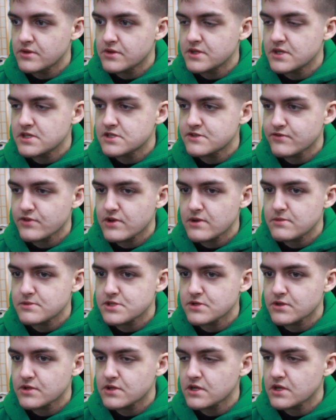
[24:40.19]
these
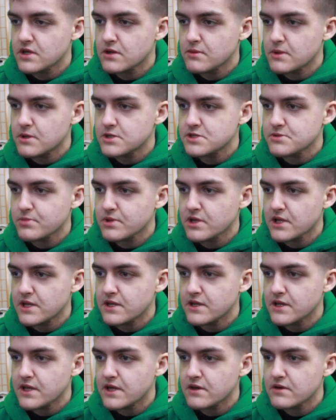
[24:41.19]
frames are going to come into
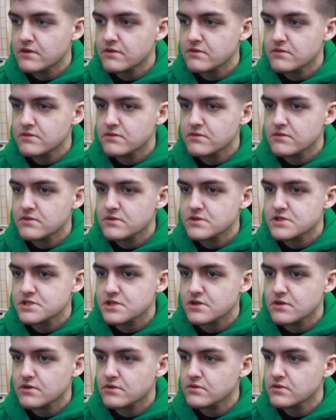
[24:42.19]
play again.
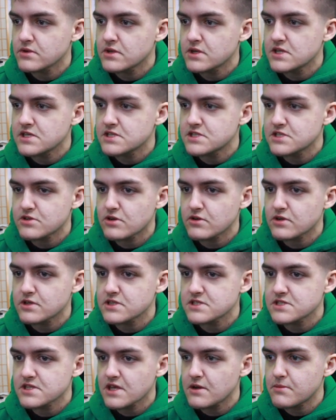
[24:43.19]
So he's starting
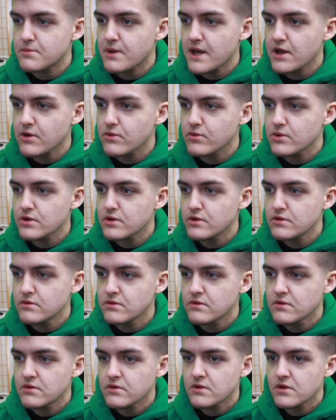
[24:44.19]
to slide backward.
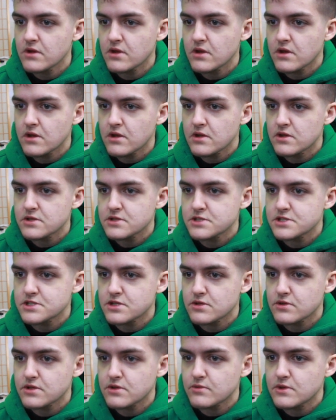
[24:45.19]

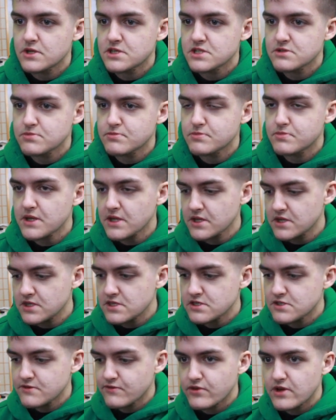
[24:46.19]
So then we just pick
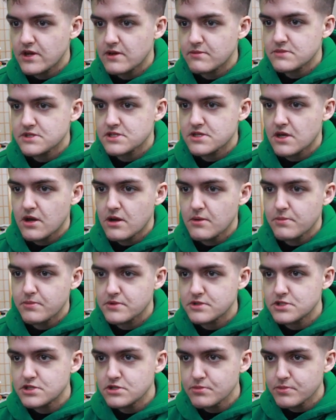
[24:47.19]
these frames up,
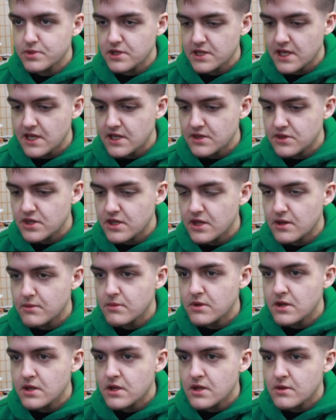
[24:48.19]
duplicate
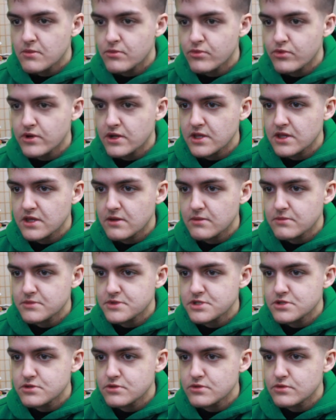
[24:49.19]
them, bring them
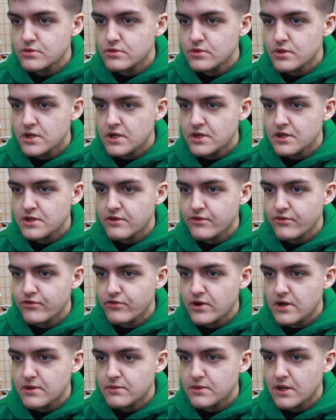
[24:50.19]
to the
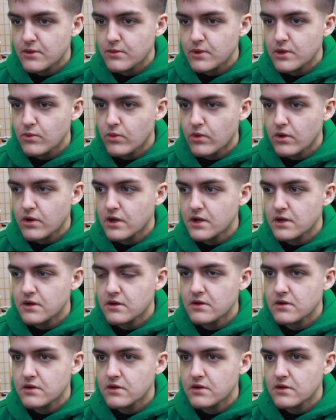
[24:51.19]
frame that we want.